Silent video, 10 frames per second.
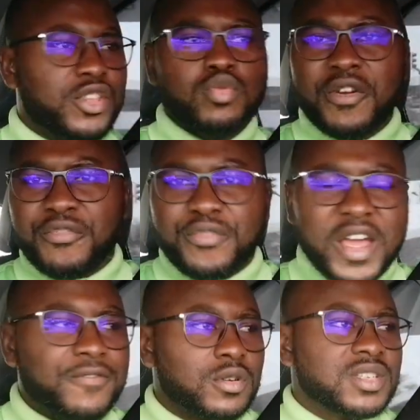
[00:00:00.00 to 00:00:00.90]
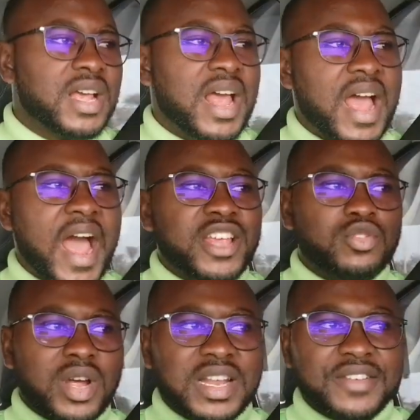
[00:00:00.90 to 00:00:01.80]
you are favored,
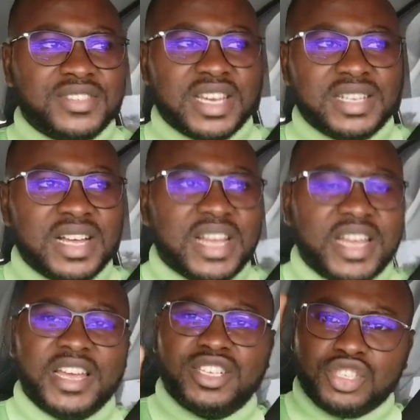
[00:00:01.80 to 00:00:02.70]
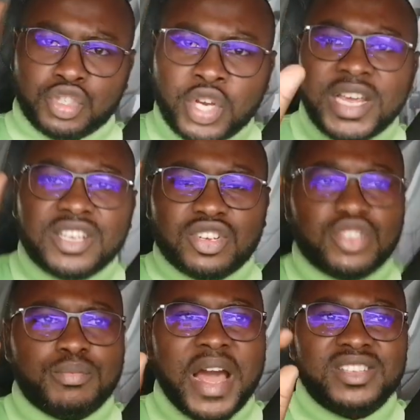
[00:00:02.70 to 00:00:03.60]
and you are lifted. In
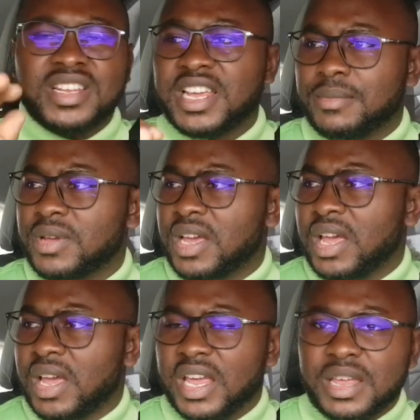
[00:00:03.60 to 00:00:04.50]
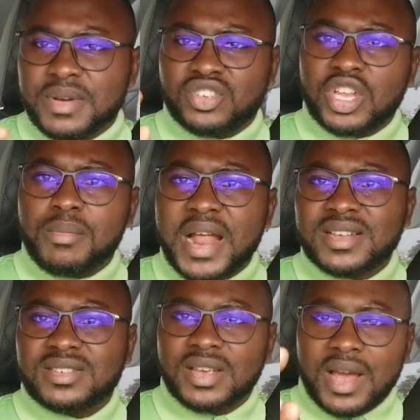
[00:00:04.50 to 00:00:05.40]
Jesus' mighty name, amen. Stay
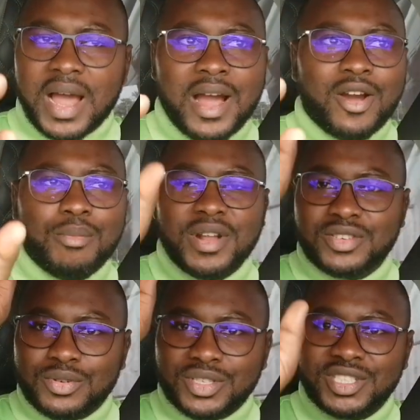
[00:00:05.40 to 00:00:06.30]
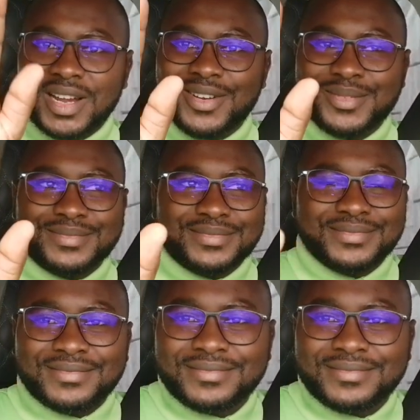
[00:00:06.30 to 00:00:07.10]
blessed, and God bless you. Shalom.